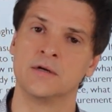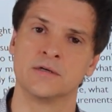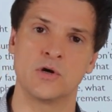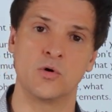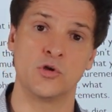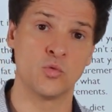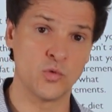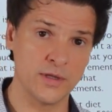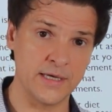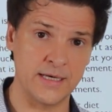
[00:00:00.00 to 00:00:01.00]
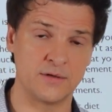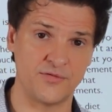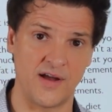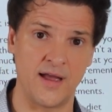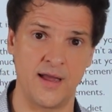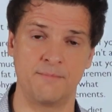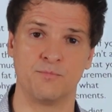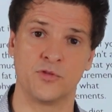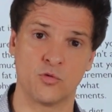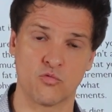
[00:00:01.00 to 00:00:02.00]
So you really need to find
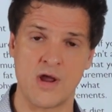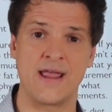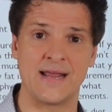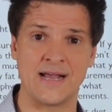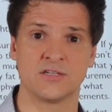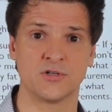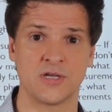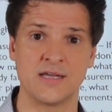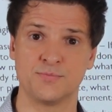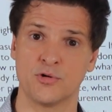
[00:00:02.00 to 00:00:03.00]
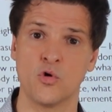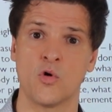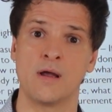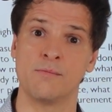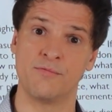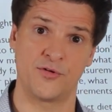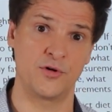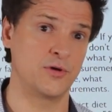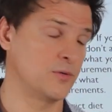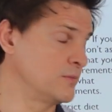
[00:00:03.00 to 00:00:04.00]
the right exercise program for
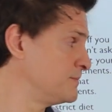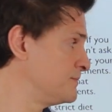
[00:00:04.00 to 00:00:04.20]
you.